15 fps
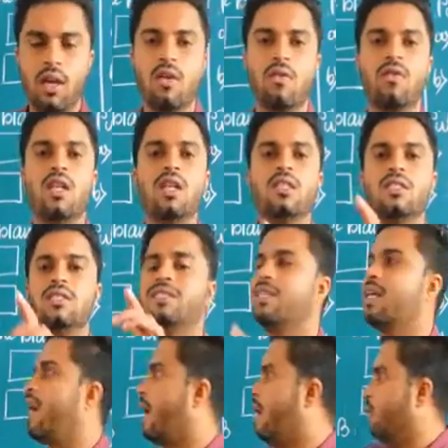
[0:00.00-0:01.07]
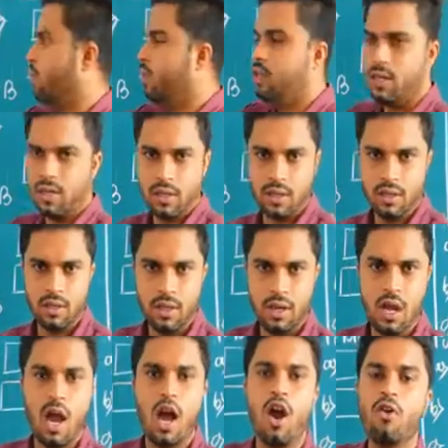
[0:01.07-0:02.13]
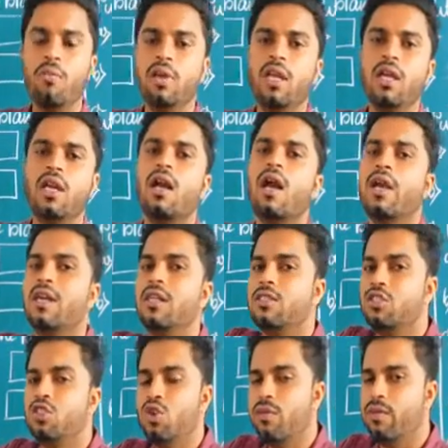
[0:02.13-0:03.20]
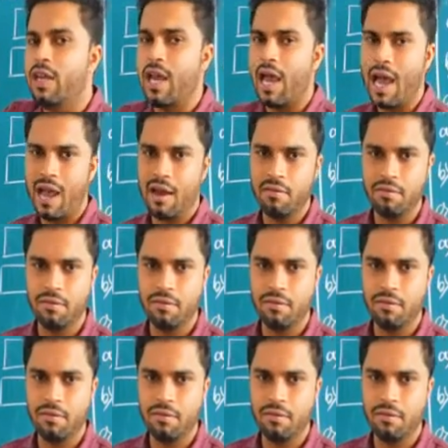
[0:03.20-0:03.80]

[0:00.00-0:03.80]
We will just count how many kites do we have.